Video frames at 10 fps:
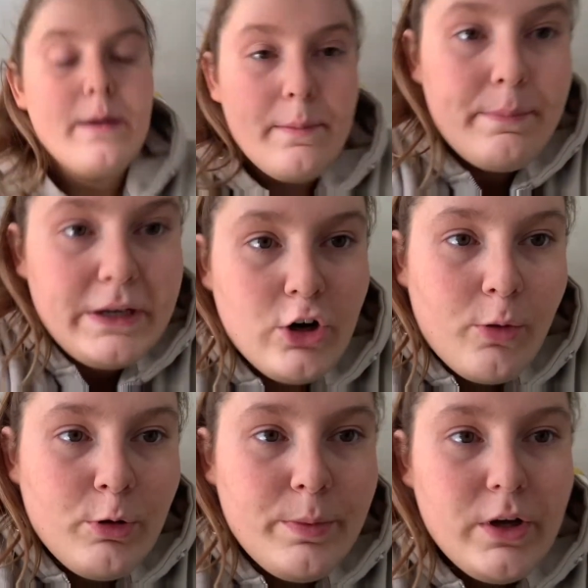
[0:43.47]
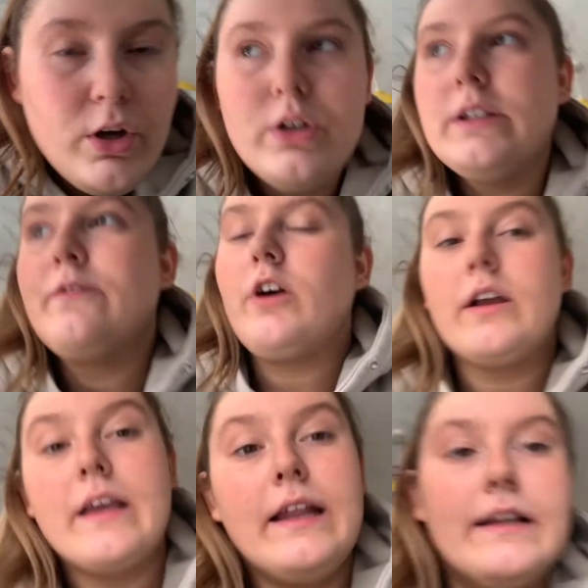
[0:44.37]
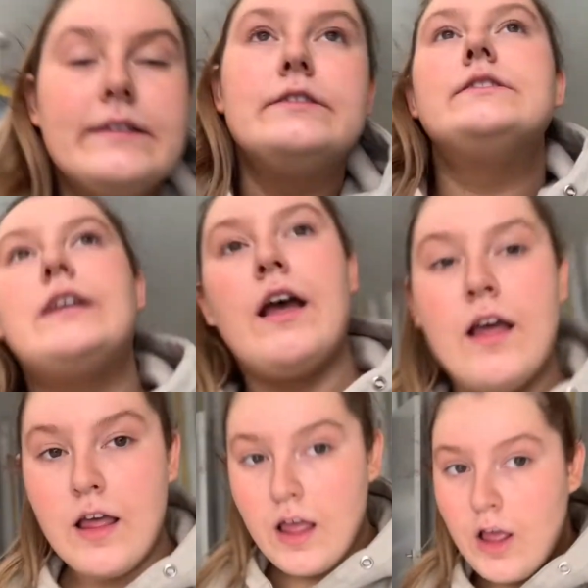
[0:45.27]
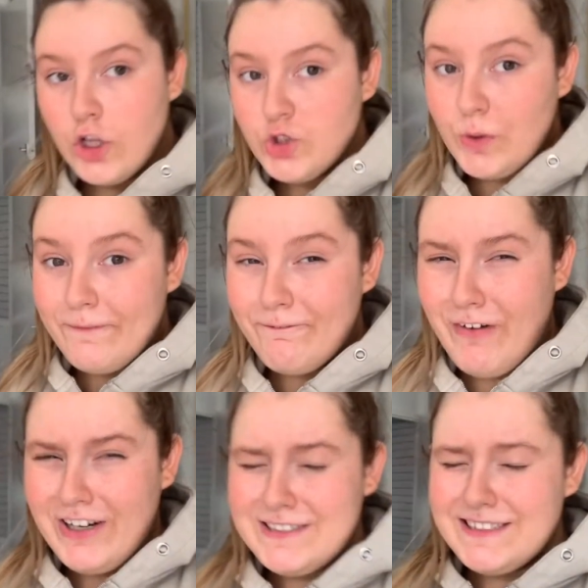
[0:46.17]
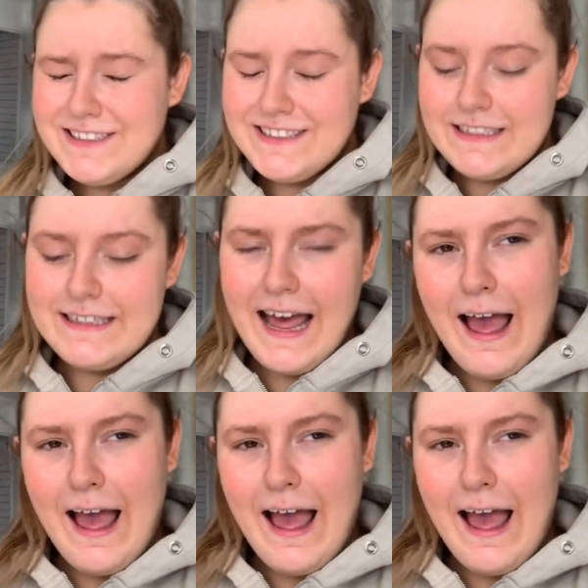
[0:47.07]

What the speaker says: be normal because I've got Keelan's 21st now.